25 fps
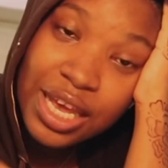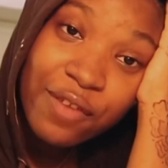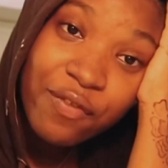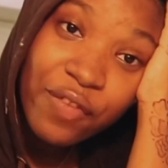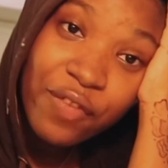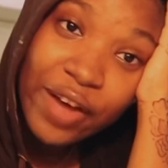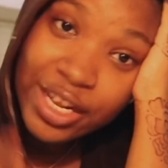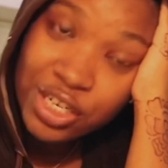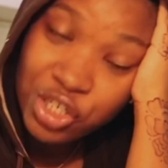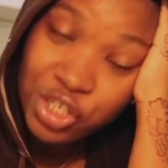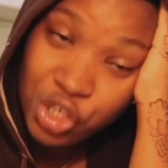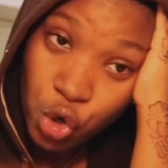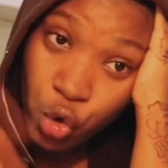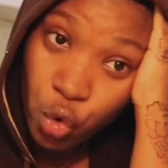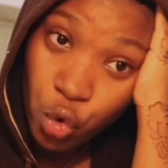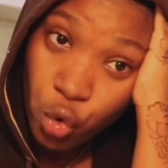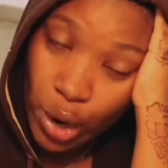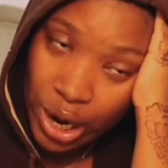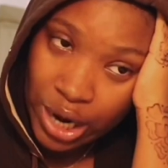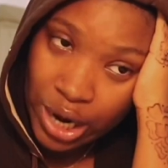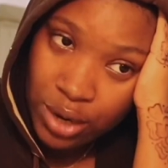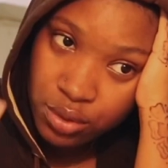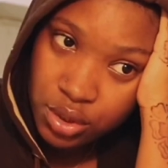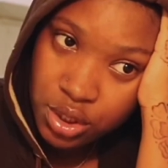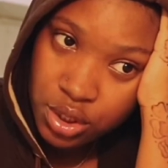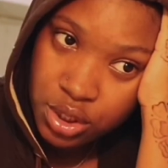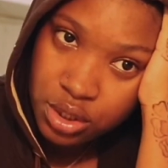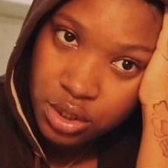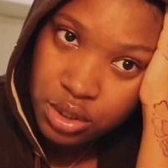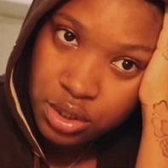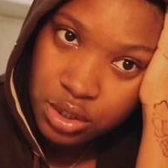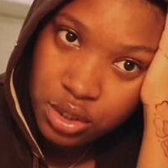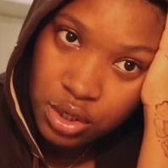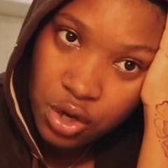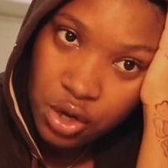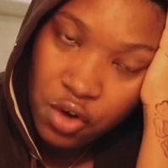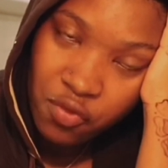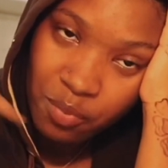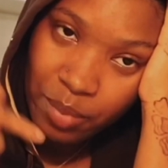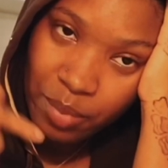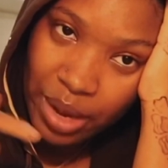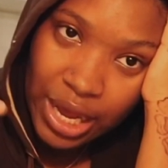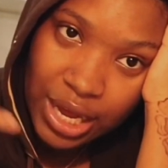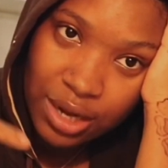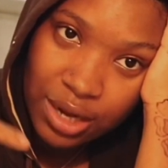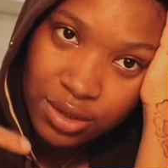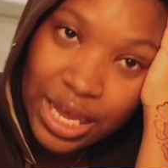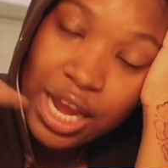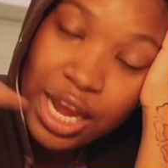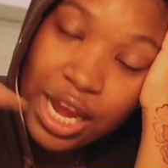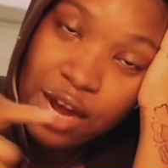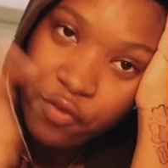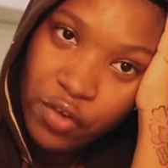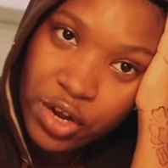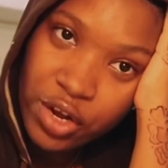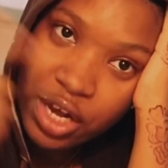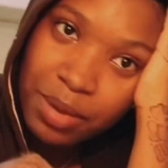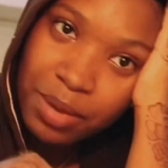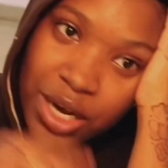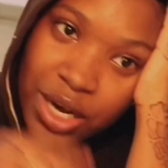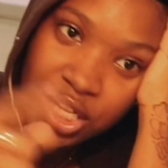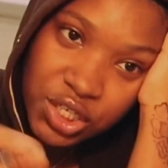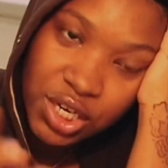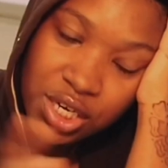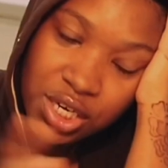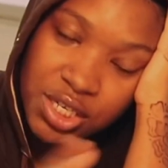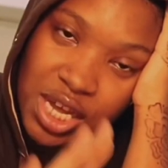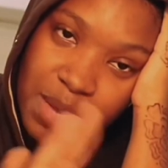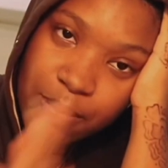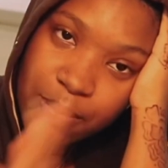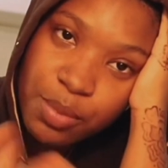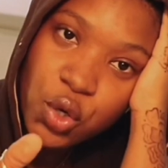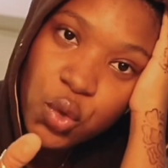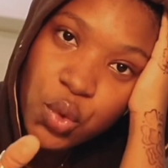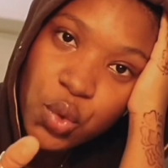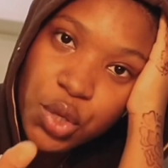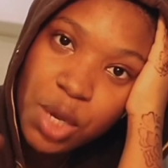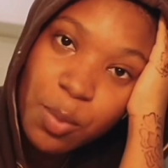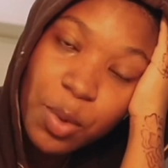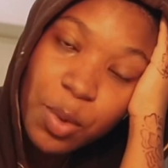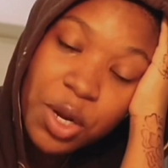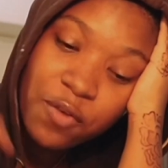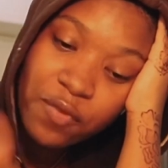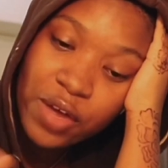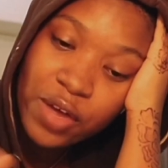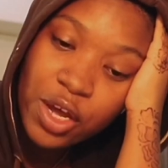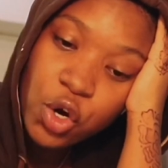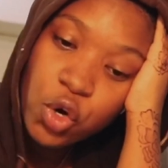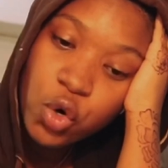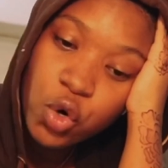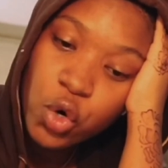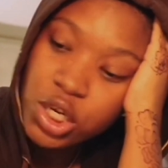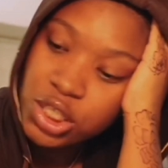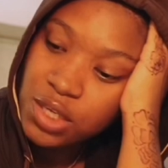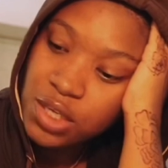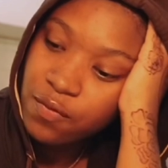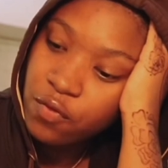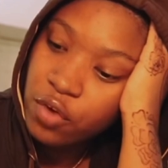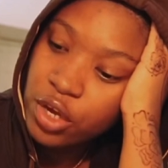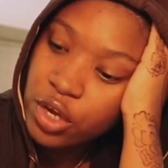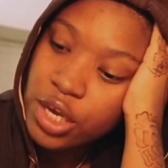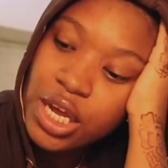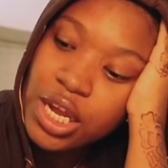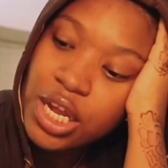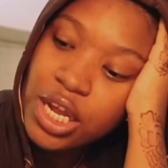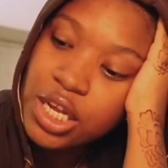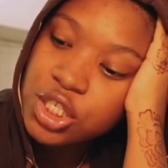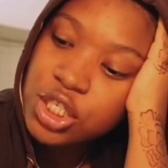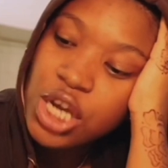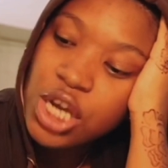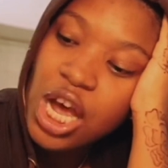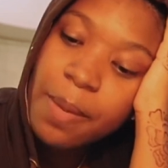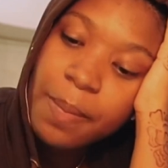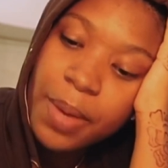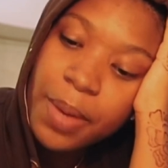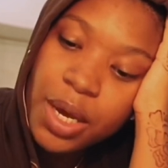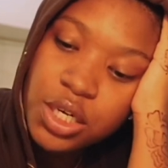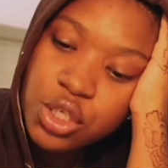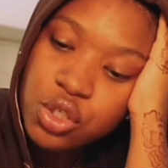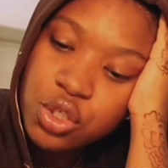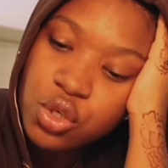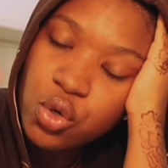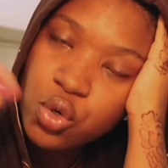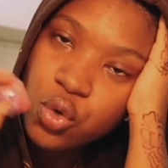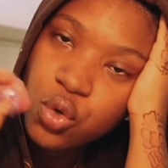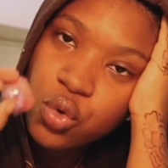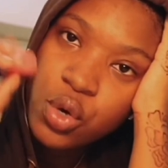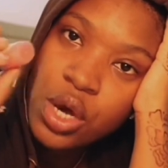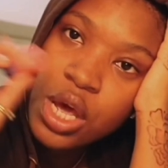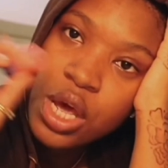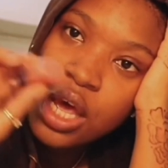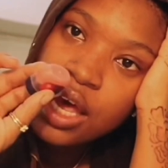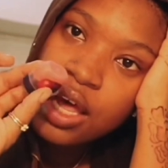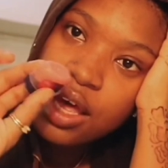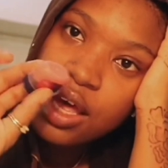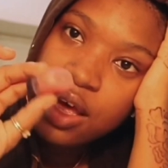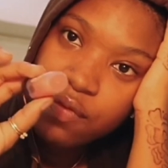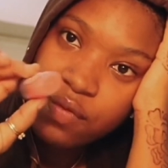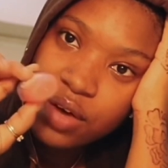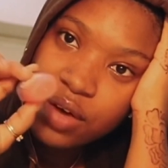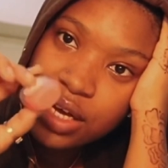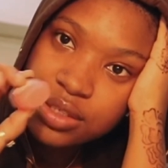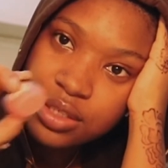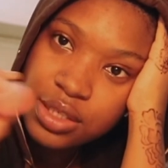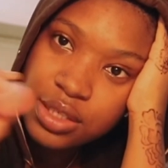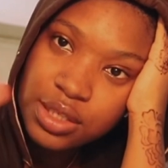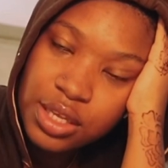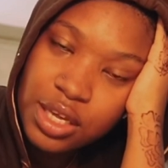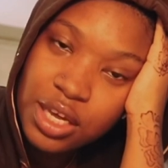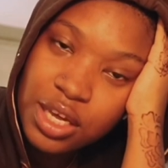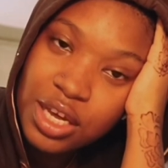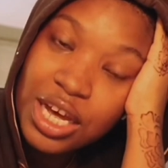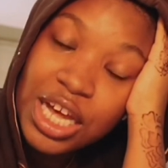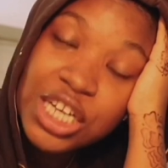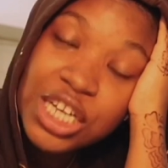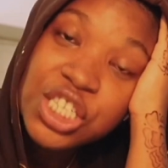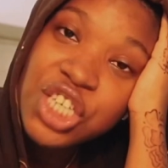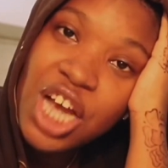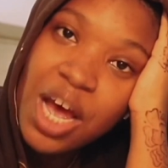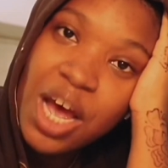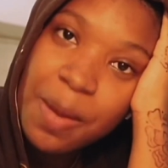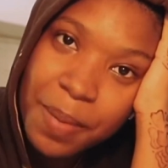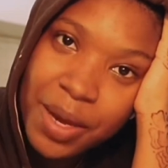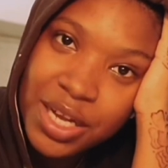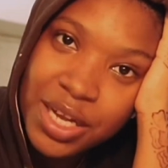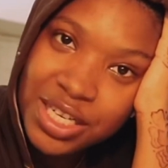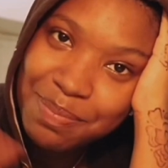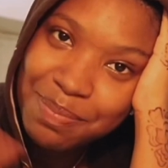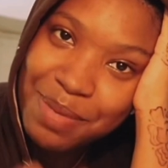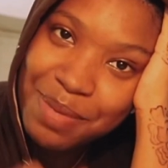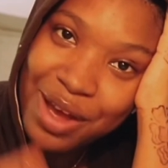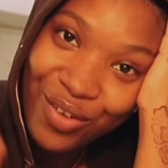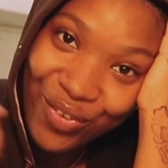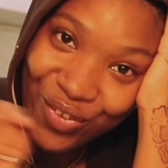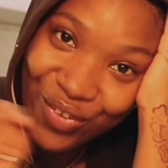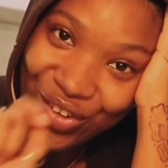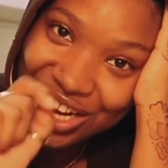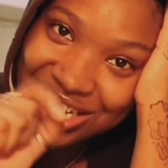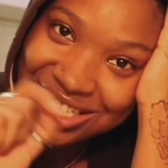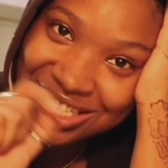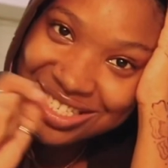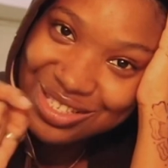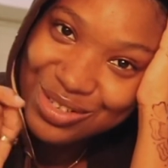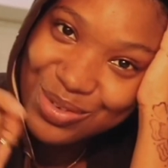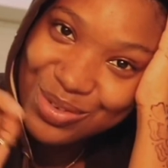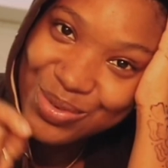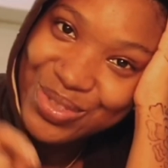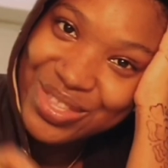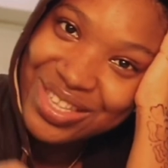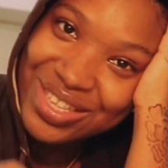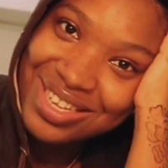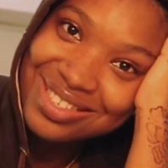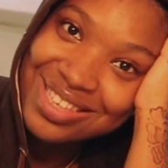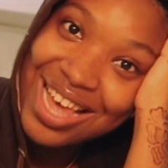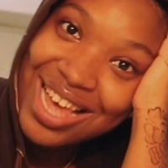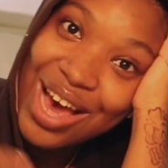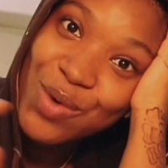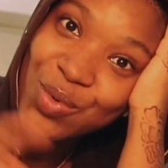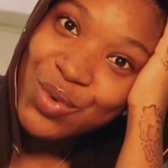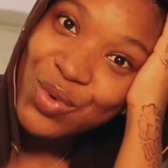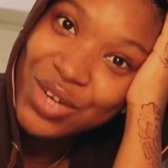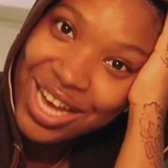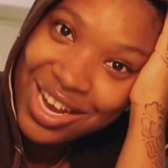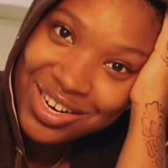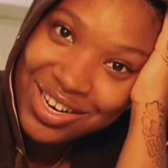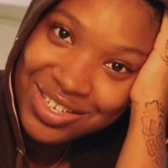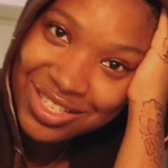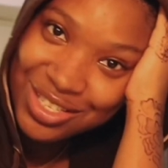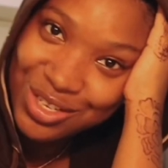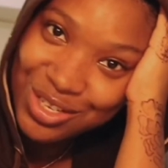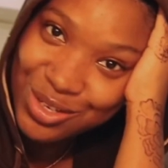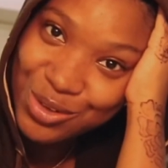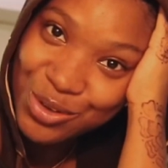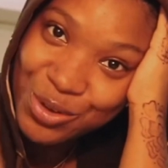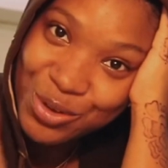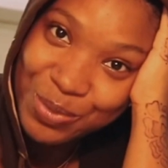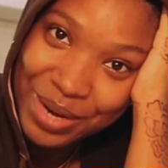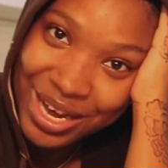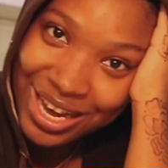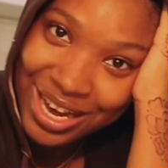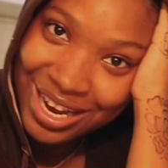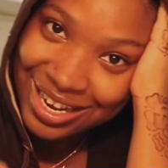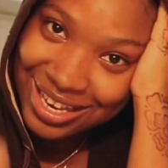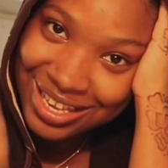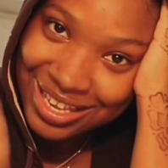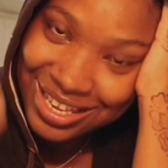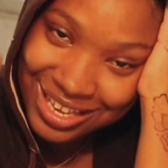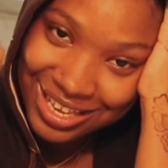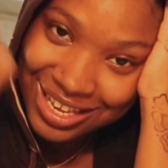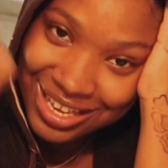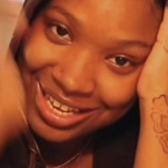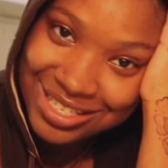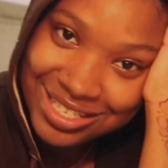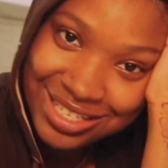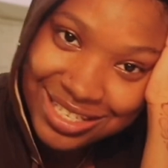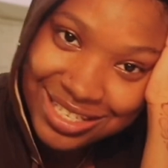If I go out, of my house. I can forget my charger and be okay, but if I go out and forget a chappet or a Vaseline, a chappet, my friends know this, I will actually go back, get